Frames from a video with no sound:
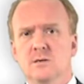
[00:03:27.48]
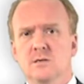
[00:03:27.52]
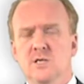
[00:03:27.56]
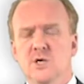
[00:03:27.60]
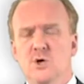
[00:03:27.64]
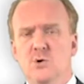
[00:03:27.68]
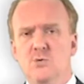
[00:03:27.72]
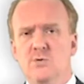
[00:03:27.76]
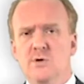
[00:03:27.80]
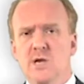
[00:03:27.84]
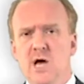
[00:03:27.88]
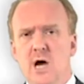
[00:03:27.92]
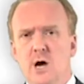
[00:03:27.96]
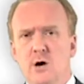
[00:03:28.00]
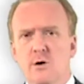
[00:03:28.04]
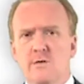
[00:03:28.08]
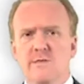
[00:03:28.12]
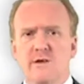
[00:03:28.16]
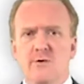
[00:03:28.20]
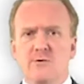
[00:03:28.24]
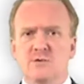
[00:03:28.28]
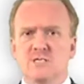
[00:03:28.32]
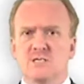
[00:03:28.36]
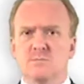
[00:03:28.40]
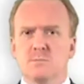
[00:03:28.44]
You know
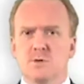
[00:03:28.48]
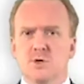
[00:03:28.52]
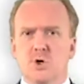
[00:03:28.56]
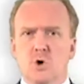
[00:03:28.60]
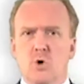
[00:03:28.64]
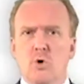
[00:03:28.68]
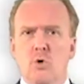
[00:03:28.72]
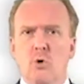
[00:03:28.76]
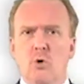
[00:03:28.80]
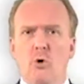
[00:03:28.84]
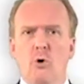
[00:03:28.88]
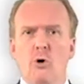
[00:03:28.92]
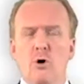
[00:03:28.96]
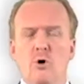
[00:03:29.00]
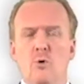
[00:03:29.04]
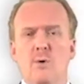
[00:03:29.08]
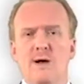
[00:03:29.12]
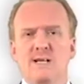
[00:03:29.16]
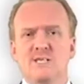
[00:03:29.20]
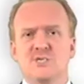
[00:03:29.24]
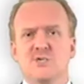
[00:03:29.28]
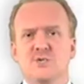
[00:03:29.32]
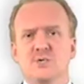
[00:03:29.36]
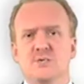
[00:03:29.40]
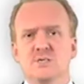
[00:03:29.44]
there are some core
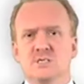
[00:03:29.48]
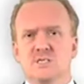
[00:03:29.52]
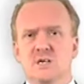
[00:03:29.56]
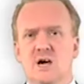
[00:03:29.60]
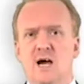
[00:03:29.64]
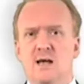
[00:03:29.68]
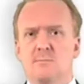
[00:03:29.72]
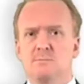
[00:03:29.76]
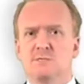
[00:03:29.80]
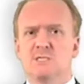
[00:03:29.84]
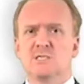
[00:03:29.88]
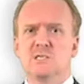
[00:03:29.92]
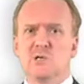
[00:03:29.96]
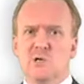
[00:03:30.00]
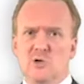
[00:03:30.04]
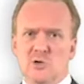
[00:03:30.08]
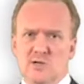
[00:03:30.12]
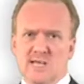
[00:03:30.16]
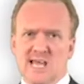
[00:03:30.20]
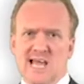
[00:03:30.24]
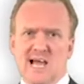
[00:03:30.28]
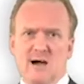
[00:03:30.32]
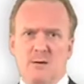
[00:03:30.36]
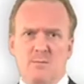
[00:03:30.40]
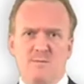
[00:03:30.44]
question types to
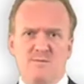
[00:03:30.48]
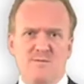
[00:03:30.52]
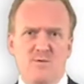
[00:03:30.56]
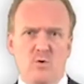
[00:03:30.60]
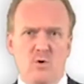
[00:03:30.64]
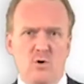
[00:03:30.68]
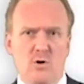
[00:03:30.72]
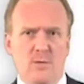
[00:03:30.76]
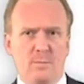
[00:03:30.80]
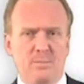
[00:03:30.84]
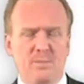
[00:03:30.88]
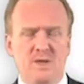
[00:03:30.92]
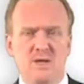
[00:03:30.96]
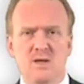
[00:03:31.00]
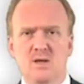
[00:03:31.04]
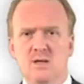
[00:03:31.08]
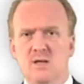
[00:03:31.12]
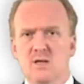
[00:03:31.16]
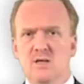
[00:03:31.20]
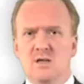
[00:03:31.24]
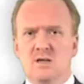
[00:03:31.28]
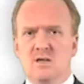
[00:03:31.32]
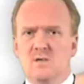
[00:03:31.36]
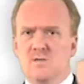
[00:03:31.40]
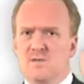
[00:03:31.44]
look out for.
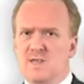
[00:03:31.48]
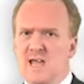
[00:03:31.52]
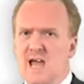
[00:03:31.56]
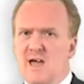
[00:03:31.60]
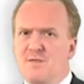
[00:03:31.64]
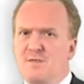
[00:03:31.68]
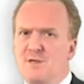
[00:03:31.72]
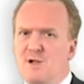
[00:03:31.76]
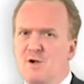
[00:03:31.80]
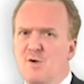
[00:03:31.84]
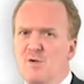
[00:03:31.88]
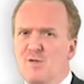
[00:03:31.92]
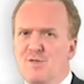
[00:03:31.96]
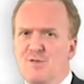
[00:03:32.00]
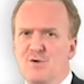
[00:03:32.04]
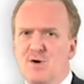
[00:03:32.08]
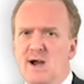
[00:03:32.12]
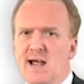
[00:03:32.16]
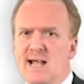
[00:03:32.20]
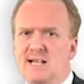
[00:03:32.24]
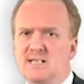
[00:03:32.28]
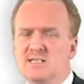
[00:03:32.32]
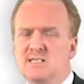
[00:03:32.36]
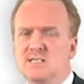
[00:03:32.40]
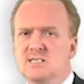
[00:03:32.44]
The ethical
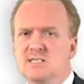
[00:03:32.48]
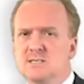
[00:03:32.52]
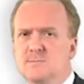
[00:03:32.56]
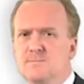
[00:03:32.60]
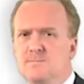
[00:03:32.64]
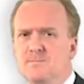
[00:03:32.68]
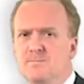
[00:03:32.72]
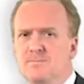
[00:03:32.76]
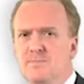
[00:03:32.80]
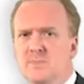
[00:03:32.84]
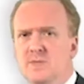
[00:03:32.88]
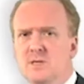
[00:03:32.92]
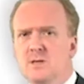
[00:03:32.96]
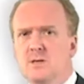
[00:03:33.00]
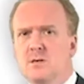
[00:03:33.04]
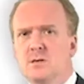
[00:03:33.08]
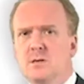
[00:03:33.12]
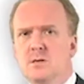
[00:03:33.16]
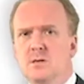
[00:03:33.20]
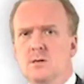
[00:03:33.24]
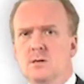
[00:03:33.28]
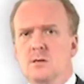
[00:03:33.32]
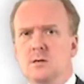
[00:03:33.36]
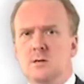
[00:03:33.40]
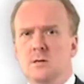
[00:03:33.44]
threats,
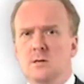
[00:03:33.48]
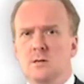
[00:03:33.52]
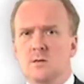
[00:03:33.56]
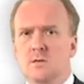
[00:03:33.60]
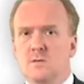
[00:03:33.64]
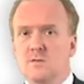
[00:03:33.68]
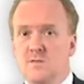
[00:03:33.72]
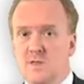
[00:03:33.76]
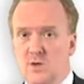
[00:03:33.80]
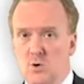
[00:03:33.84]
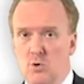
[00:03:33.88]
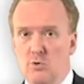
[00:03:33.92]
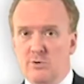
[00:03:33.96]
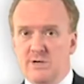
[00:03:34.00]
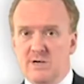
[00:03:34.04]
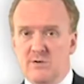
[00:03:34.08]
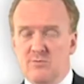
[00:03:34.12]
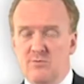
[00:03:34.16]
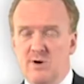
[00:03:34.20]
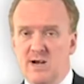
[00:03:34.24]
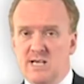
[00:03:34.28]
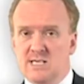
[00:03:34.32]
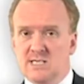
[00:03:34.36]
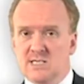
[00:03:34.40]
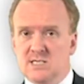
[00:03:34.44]
the audit
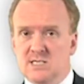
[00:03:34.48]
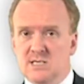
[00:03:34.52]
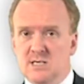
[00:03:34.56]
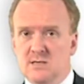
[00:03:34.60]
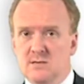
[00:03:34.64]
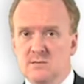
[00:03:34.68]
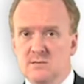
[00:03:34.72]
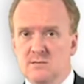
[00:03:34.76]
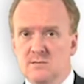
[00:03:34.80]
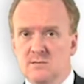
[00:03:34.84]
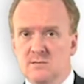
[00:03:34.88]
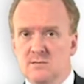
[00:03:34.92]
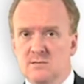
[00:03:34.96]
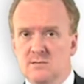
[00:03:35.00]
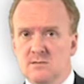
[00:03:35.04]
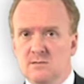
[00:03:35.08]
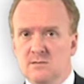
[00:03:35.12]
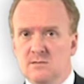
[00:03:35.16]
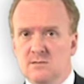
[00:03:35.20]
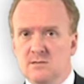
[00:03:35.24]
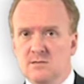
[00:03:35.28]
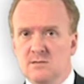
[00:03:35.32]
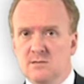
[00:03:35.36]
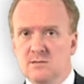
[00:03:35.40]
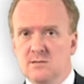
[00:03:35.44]
risk,
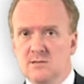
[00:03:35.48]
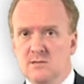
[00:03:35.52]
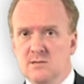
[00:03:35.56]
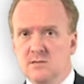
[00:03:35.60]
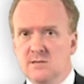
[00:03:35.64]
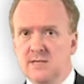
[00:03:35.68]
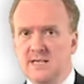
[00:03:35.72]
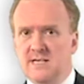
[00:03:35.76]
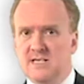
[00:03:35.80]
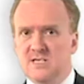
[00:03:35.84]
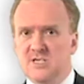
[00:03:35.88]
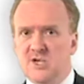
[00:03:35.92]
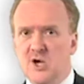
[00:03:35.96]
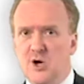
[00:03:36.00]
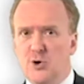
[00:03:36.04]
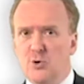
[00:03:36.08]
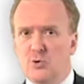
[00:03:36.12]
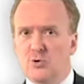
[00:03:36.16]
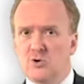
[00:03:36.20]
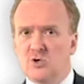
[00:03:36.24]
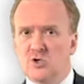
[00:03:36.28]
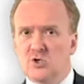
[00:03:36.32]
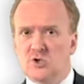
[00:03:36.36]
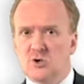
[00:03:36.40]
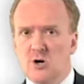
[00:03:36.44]

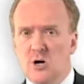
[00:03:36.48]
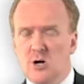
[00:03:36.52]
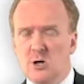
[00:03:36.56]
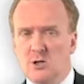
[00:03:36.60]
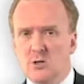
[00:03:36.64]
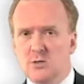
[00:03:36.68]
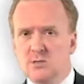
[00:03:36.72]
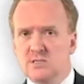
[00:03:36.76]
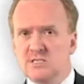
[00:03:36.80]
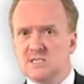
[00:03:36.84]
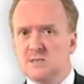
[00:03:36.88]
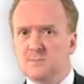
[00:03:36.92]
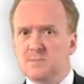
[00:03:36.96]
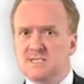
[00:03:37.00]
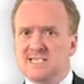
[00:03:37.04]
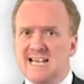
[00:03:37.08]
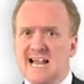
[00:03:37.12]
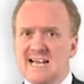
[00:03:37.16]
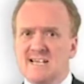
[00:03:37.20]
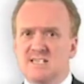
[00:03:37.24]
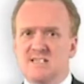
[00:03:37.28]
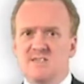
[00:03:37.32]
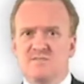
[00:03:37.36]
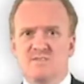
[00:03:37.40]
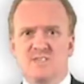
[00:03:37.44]
internal controls,
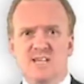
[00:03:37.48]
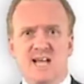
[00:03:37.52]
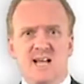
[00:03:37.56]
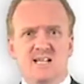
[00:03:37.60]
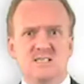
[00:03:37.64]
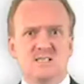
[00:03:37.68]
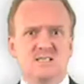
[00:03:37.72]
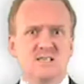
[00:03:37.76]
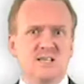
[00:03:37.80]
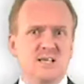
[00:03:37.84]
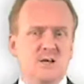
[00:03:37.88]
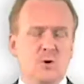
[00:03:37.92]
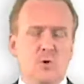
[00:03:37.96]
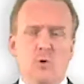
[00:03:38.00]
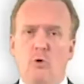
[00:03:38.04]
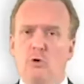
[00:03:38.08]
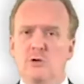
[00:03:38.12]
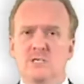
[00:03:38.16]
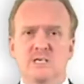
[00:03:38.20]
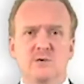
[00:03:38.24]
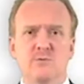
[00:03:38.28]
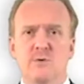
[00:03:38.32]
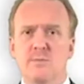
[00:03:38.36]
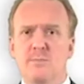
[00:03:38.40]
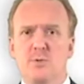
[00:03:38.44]
substantive testing,
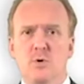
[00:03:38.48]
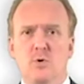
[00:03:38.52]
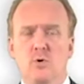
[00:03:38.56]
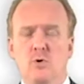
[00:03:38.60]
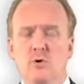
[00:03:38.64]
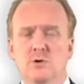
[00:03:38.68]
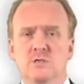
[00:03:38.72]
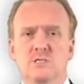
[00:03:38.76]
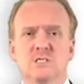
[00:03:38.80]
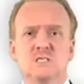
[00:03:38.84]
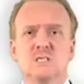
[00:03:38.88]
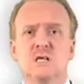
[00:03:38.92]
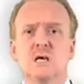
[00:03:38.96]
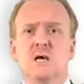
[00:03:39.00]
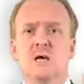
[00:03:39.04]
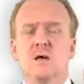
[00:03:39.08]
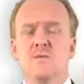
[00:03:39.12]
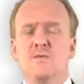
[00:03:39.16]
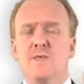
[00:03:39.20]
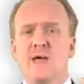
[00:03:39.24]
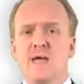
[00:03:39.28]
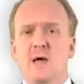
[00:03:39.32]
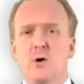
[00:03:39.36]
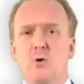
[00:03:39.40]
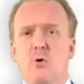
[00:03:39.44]
audit reports,
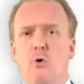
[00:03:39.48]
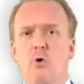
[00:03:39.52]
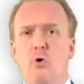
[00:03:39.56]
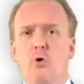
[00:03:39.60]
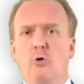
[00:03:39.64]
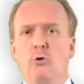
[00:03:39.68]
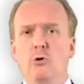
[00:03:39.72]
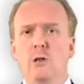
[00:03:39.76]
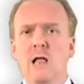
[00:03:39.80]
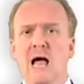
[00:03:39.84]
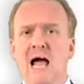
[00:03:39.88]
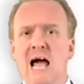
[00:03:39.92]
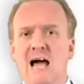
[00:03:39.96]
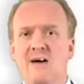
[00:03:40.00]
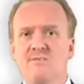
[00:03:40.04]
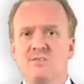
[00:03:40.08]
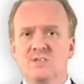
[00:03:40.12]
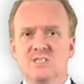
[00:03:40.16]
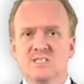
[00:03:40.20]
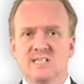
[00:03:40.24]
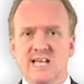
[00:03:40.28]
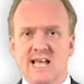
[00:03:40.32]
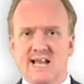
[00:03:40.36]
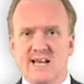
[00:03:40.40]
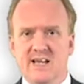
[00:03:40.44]
they all have
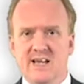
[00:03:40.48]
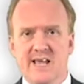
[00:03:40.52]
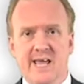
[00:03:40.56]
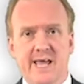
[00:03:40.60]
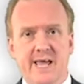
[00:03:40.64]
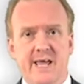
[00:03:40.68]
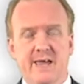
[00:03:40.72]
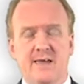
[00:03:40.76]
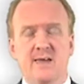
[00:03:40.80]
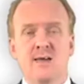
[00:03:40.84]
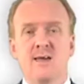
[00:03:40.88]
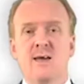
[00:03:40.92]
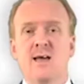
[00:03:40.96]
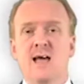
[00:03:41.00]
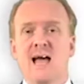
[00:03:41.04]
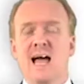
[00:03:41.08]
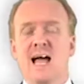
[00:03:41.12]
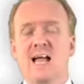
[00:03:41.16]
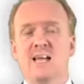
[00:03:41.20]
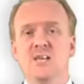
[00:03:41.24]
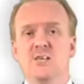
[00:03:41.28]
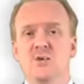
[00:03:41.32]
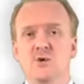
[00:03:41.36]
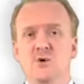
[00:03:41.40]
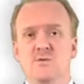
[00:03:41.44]
a technique.
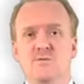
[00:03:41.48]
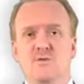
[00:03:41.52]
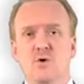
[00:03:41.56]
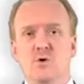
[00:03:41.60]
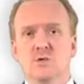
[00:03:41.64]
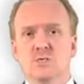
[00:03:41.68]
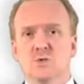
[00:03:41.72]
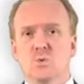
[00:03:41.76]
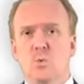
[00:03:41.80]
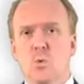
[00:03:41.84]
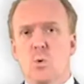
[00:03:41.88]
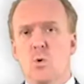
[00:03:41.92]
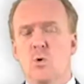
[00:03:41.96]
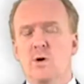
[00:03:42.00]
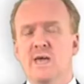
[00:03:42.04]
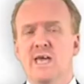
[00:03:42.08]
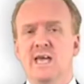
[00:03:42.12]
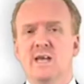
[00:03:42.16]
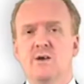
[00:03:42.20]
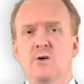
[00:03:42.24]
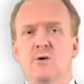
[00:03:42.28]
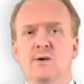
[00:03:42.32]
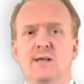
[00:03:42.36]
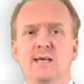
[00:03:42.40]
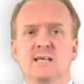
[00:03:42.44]
And you've got to walk
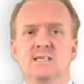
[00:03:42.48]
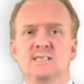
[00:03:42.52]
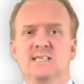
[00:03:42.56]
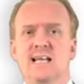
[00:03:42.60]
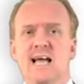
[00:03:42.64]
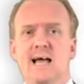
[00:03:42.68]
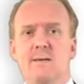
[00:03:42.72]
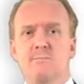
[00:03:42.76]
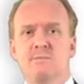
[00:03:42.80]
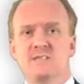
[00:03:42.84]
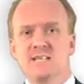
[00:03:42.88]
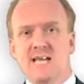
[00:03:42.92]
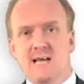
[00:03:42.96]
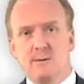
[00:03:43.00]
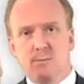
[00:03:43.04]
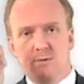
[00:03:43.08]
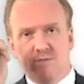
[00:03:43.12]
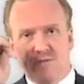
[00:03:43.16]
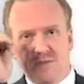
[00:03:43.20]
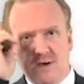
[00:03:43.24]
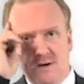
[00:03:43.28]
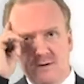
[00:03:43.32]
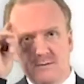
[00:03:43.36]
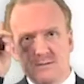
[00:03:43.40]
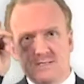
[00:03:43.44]
in on exam day
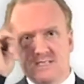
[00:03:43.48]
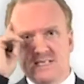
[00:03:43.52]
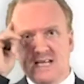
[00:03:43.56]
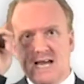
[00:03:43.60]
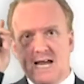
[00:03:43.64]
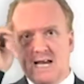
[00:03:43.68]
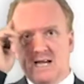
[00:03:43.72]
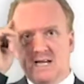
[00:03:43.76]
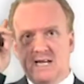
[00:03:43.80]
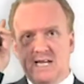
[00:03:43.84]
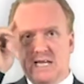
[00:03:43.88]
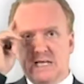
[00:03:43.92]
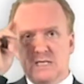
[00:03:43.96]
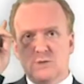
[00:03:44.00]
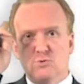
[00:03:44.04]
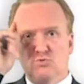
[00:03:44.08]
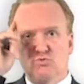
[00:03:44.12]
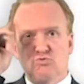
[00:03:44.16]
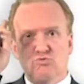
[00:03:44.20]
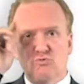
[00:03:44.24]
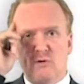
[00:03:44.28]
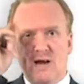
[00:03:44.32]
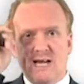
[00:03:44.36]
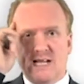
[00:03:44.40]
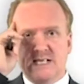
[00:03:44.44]
with those techniques
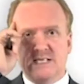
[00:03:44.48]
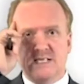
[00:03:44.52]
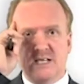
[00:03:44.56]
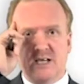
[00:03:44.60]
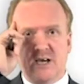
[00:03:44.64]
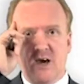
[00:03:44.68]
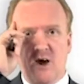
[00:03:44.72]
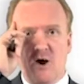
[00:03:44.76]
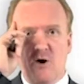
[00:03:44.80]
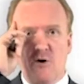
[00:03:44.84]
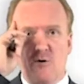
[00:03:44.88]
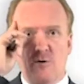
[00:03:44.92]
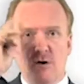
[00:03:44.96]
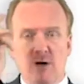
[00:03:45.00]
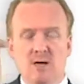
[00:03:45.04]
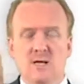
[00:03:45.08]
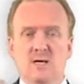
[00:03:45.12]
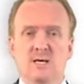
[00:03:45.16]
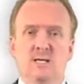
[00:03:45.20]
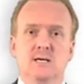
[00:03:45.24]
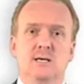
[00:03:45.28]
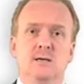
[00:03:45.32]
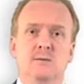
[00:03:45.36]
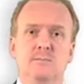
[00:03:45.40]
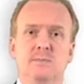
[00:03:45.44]
ready to go.
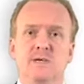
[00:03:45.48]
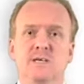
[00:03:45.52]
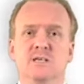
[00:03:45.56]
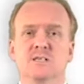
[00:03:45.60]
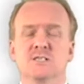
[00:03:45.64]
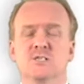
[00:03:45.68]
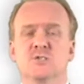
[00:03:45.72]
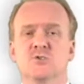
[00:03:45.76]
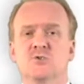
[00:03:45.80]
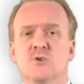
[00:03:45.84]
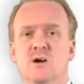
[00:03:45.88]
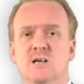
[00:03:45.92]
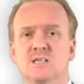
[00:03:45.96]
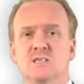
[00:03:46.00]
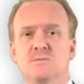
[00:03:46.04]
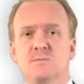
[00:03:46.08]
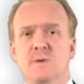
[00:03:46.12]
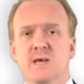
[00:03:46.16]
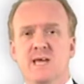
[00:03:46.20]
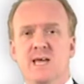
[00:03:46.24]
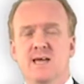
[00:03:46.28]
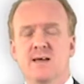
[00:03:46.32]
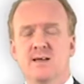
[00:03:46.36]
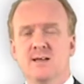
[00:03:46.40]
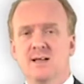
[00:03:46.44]
Because trust
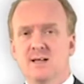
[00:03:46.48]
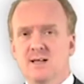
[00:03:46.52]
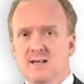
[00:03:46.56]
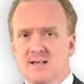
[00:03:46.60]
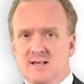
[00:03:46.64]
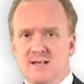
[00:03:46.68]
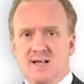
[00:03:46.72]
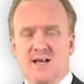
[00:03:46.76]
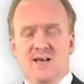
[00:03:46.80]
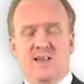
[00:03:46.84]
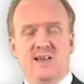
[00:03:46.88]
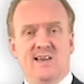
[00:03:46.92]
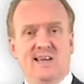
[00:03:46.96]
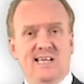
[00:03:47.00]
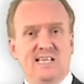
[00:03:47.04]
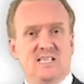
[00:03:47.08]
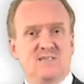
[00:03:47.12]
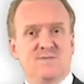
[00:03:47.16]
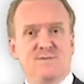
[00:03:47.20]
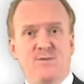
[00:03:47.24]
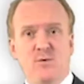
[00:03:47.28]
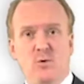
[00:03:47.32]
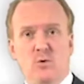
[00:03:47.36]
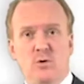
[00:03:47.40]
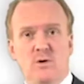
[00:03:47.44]
me, at
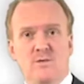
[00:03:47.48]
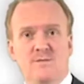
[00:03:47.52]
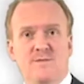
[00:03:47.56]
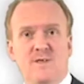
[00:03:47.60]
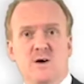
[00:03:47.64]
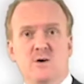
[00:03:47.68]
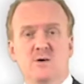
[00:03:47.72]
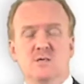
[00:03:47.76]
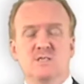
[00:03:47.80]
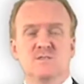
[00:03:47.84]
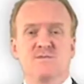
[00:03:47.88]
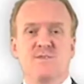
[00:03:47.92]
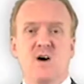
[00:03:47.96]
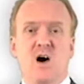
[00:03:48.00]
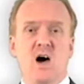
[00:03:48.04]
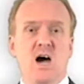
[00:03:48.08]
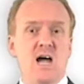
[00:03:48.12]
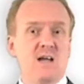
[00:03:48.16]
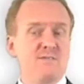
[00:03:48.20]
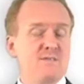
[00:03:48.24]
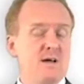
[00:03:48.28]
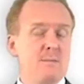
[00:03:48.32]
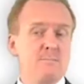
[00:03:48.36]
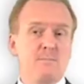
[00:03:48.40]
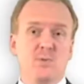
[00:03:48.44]
least 4 of those
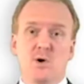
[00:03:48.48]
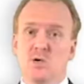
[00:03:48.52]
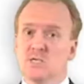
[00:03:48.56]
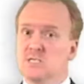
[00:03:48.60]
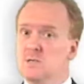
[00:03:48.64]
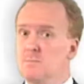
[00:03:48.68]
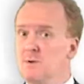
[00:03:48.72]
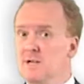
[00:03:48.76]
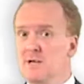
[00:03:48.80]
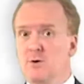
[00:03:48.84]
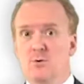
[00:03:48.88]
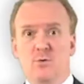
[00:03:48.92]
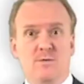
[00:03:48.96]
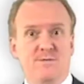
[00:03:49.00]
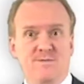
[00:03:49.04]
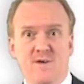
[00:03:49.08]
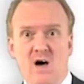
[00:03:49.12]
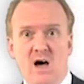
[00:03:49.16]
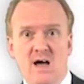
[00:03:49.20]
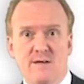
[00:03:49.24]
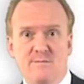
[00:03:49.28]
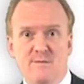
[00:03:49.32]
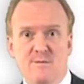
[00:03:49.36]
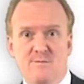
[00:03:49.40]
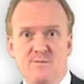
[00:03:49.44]
5, and possibly all
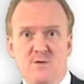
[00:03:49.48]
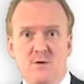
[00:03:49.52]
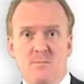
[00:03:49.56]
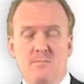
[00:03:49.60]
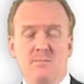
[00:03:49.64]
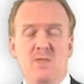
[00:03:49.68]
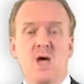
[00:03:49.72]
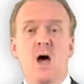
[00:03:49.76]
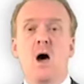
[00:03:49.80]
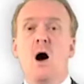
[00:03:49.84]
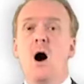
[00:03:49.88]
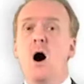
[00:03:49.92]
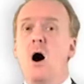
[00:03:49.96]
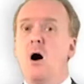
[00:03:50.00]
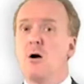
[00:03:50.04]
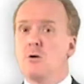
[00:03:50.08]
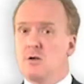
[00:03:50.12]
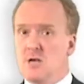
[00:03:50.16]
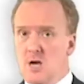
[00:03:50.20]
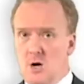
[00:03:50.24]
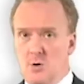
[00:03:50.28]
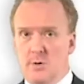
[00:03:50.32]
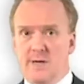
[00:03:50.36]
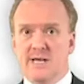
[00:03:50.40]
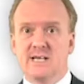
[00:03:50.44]
5 of them, are
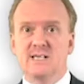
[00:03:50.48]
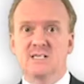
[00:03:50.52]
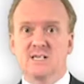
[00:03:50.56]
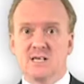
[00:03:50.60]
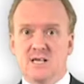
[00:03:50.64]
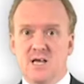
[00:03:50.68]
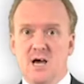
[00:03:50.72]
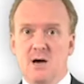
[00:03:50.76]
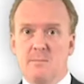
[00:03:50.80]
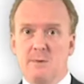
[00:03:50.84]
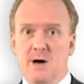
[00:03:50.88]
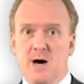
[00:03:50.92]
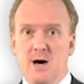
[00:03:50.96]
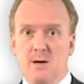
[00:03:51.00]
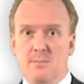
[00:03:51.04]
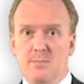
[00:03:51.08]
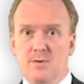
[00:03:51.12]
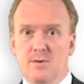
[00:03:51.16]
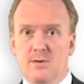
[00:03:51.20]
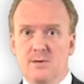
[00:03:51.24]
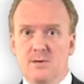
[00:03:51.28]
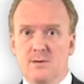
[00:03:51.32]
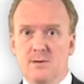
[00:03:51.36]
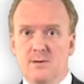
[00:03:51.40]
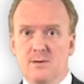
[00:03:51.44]
going to come up.